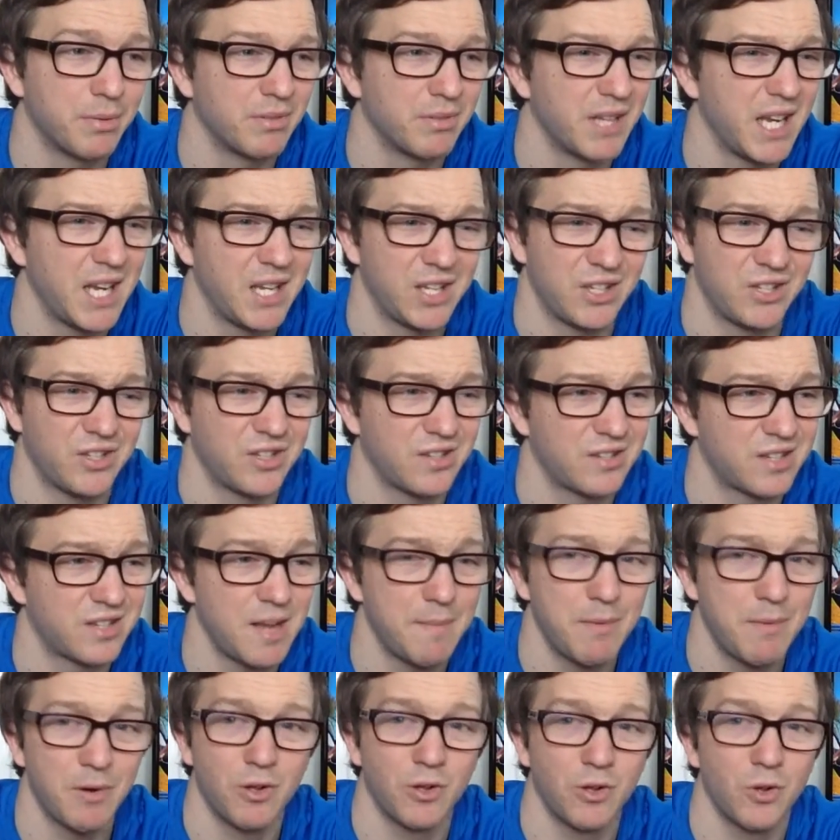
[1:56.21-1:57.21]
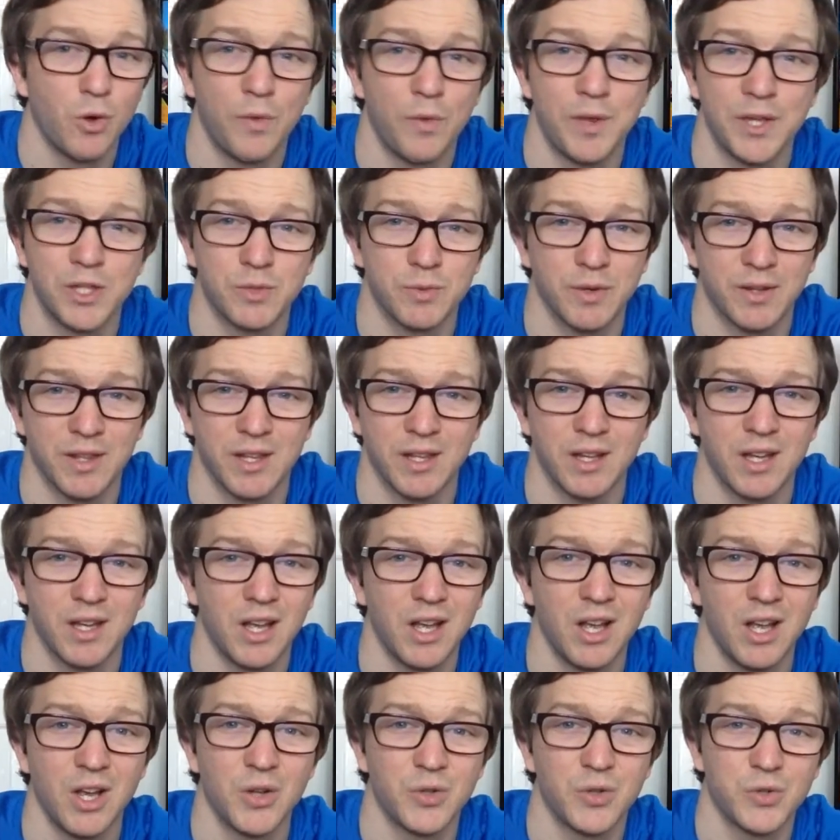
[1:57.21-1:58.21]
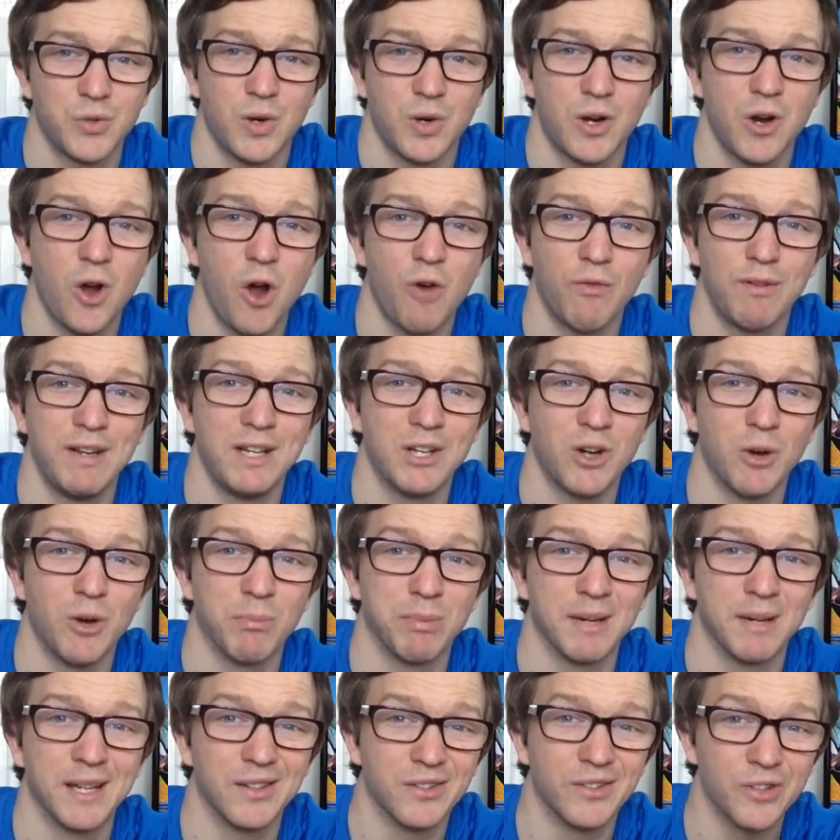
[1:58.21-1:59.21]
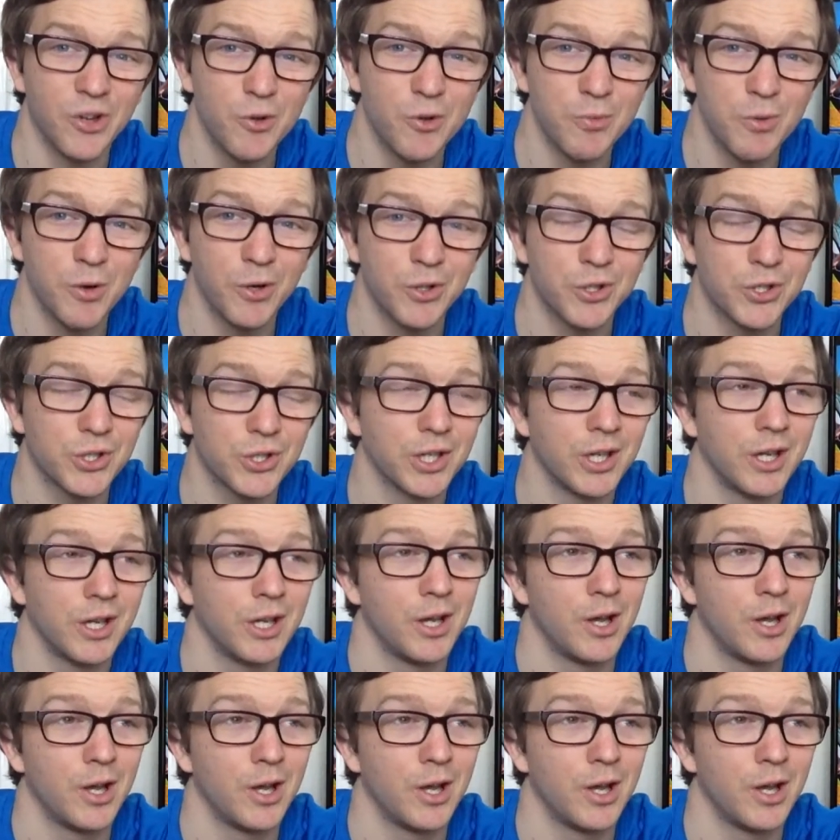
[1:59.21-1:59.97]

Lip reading: It's just typical northeast weather, so I can't really complain too much.